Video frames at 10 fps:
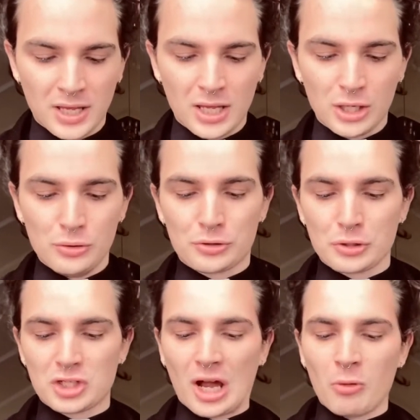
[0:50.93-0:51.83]
You
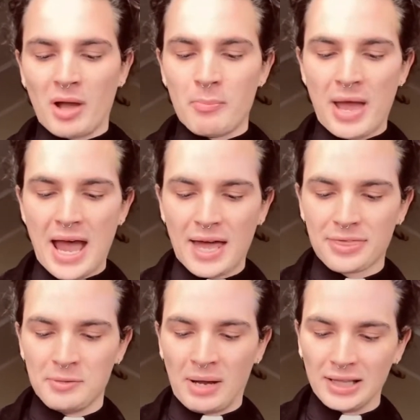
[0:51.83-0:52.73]
search out my path
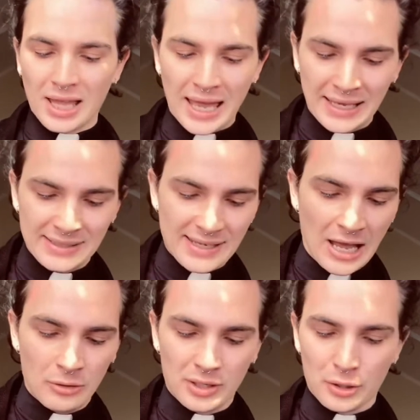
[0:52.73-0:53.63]
and my lying
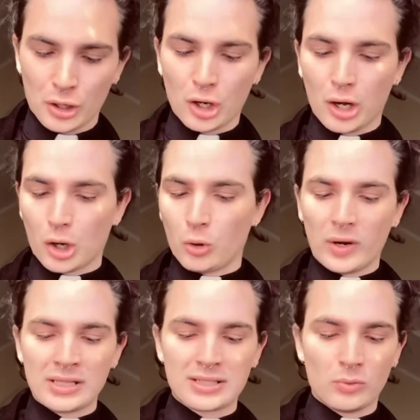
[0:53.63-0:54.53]
down and are
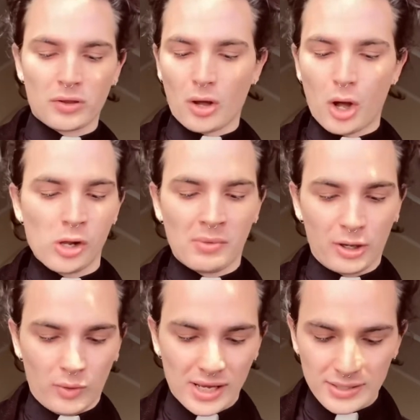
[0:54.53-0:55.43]
acquainted with all my
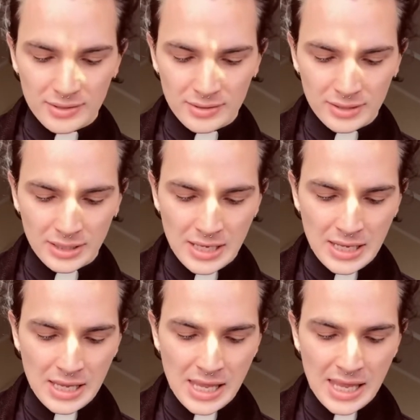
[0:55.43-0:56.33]
ways.
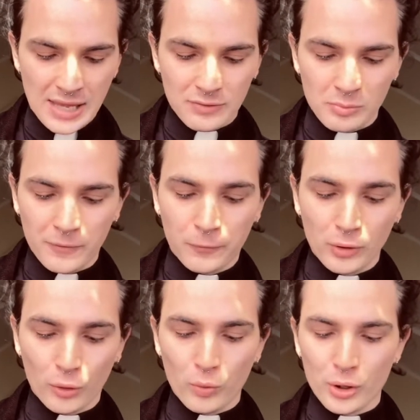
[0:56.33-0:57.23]
Even before
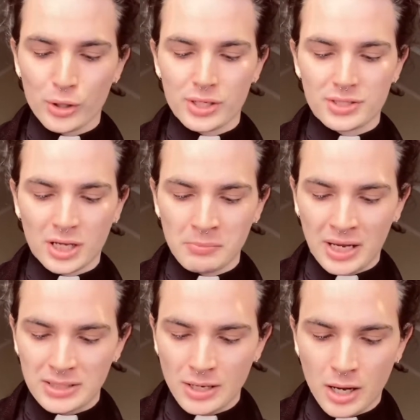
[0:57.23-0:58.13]
a word is on my
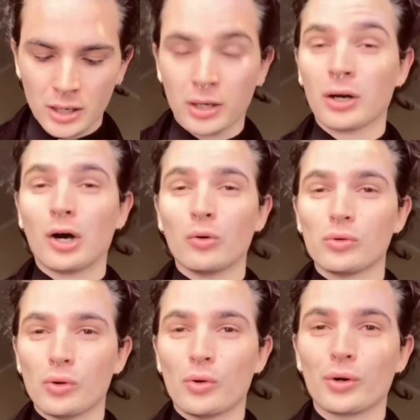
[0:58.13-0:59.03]
tongue, O
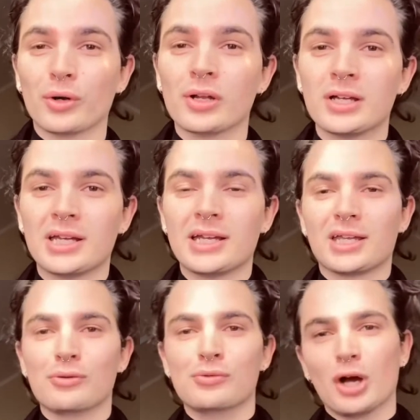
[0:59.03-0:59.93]
Lord,
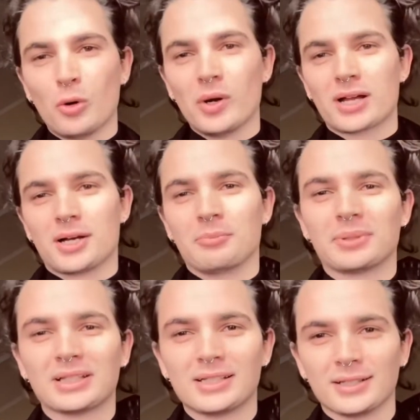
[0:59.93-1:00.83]
you know it
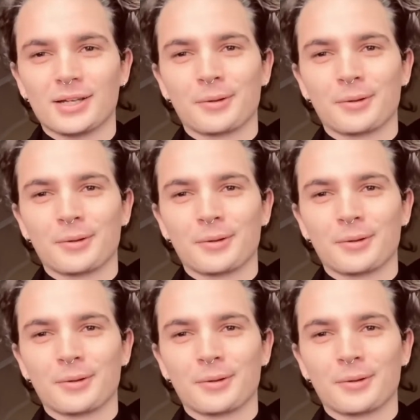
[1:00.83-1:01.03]
completely."